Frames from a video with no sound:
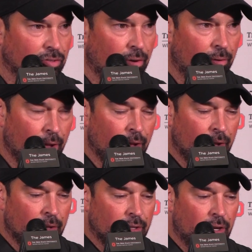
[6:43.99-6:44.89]
So
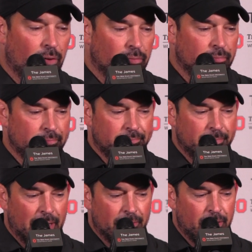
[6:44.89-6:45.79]
you know
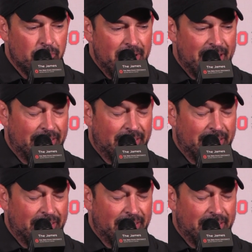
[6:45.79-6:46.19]
that you know we made